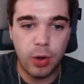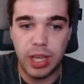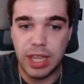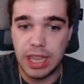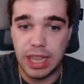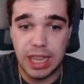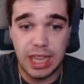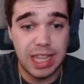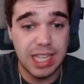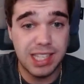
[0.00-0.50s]

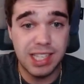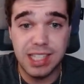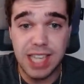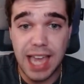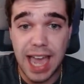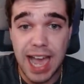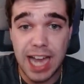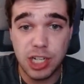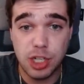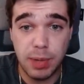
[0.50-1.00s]
and this has
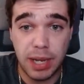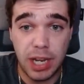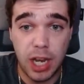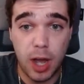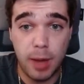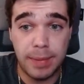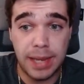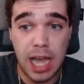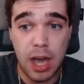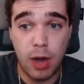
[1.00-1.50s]
actually been
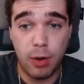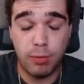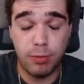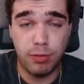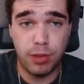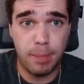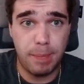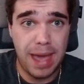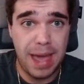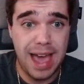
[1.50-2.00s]
coming out for
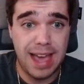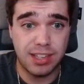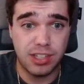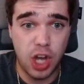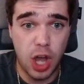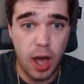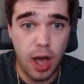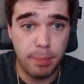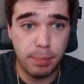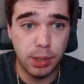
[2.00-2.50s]
the past
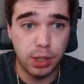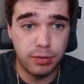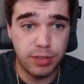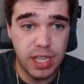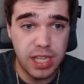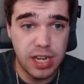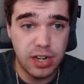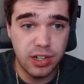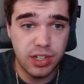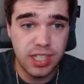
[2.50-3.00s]
couple of
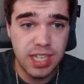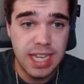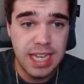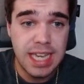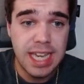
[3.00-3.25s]
years,